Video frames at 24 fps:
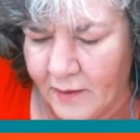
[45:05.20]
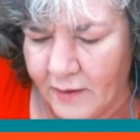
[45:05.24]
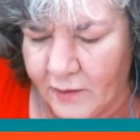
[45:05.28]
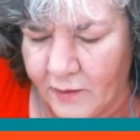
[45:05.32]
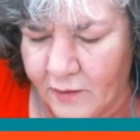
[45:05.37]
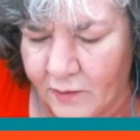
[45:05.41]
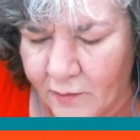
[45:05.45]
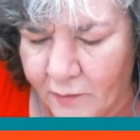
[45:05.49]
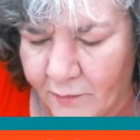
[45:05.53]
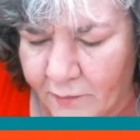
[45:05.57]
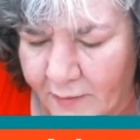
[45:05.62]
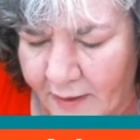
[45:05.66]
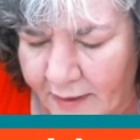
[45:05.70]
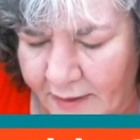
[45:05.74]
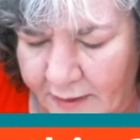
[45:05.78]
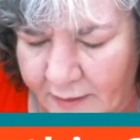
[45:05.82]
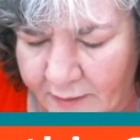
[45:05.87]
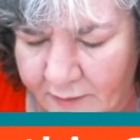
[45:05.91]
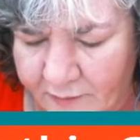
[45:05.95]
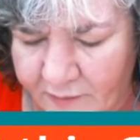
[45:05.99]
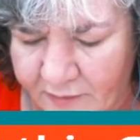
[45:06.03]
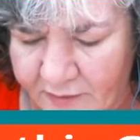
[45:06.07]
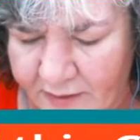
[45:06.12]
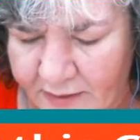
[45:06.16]
you know,
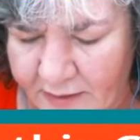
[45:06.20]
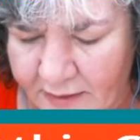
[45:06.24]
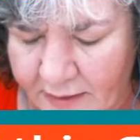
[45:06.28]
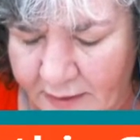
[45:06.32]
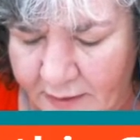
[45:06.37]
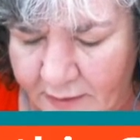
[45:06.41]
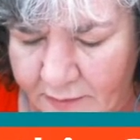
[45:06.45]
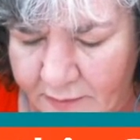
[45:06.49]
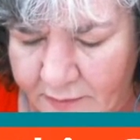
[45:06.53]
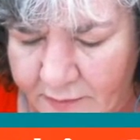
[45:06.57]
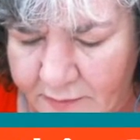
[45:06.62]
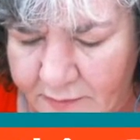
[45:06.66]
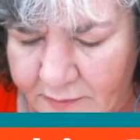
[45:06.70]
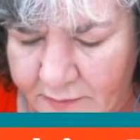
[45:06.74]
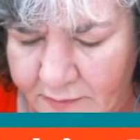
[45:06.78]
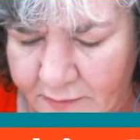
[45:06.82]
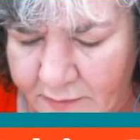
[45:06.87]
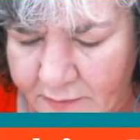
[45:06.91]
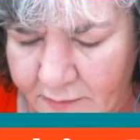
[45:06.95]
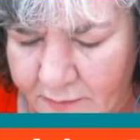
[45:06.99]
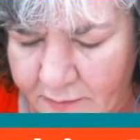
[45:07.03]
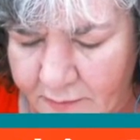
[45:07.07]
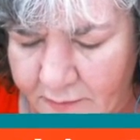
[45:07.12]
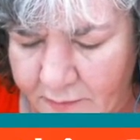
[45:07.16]
making
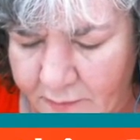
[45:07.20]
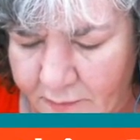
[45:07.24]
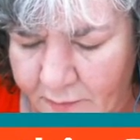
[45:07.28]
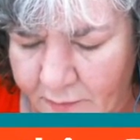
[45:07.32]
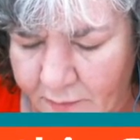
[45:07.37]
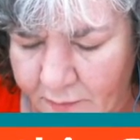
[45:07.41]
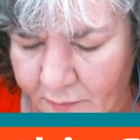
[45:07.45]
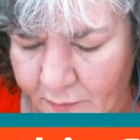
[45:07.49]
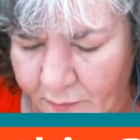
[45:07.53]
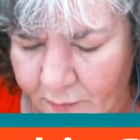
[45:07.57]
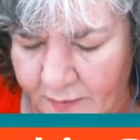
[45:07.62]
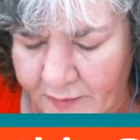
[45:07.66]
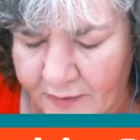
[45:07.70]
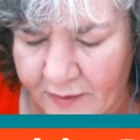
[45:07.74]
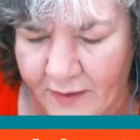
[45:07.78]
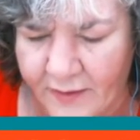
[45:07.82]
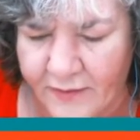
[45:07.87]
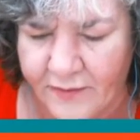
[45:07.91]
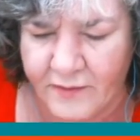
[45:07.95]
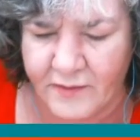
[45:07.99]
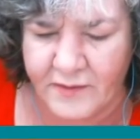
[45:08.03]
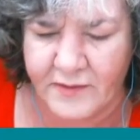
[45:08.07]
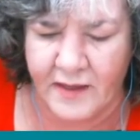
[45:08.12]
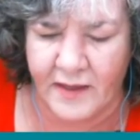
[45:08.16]
veneers with
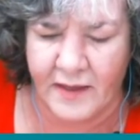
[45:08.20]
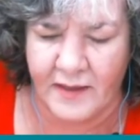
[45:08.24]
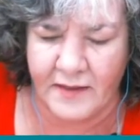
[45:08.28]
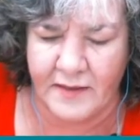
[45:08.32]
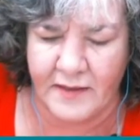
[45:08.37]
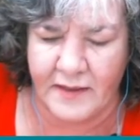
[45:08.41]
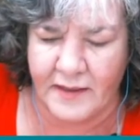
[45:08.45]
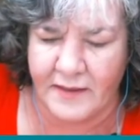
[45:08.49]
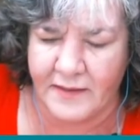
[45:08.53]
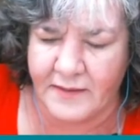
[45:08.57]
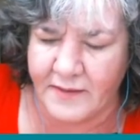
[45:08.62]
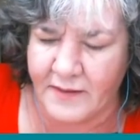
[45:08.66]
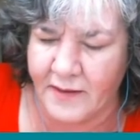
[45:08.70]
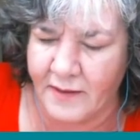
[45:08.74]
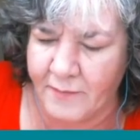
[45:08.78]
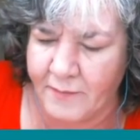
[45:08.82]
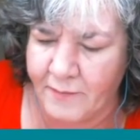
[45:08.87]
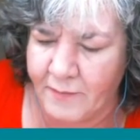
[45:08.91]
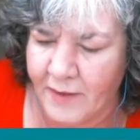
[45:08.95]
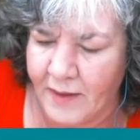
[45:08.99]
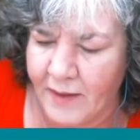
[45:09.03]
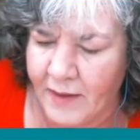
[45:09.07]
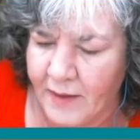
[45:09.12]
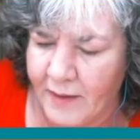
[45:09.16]
other techniques
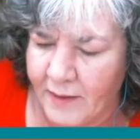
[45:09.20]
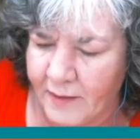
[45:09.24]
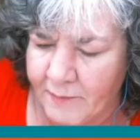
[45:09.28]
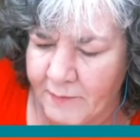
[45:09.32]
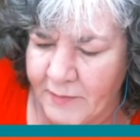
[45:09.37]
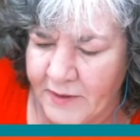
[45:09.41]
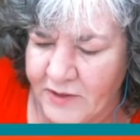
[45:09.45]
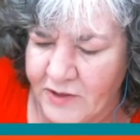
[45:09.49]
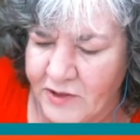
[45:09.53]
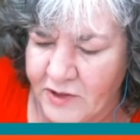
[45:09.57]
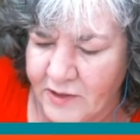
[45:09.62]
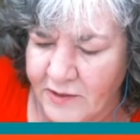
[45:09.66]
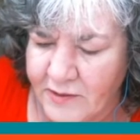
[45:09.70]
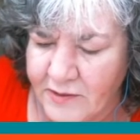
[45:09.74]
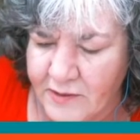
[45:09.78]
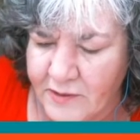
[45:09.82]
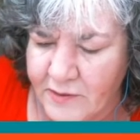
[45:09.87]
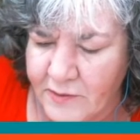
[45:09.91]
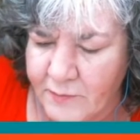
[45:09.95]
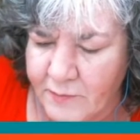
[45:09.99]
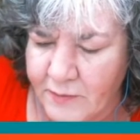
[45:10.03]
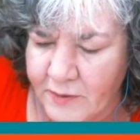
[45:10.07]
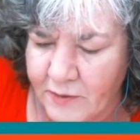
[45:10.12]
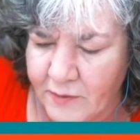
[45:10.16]
can be just
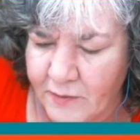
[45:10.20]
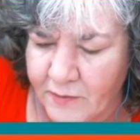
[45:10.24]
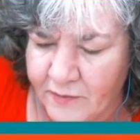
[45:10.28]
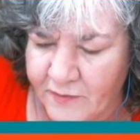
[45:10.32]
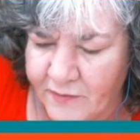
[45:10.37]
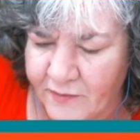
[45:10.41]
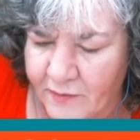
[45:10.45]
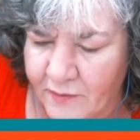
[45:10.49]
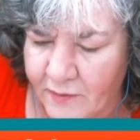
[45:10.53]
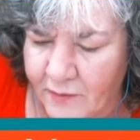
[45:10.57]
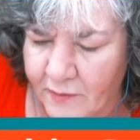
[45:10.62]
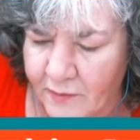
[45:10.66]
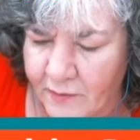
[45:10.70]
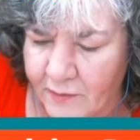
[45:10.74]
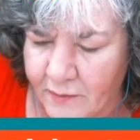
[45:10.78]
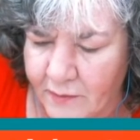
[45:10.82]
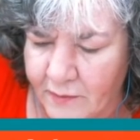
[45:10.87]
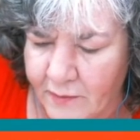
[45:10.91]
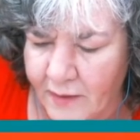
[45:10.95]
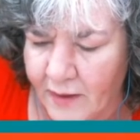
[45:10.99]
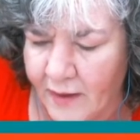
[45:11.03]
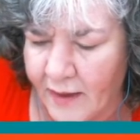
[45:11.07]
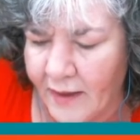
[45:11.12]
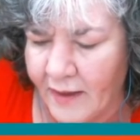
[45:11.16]
as beautiful,
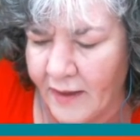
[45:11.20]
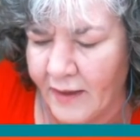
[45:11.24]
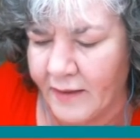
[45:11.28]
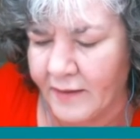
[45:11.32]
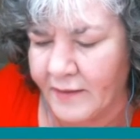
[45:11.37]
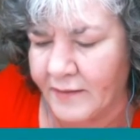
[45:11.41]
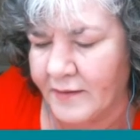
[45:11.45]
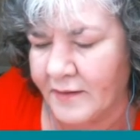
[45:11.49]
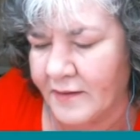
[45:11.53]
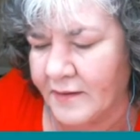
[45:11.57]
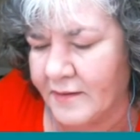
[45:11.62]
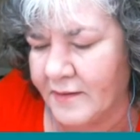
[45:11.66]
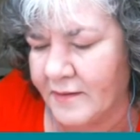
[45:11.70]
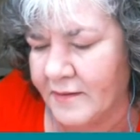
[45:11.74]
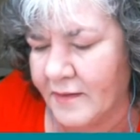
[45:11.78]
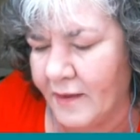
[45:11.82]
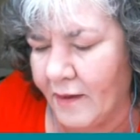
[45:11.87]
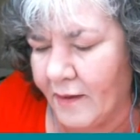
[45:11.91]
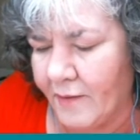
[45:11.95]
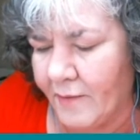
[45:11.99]
and it's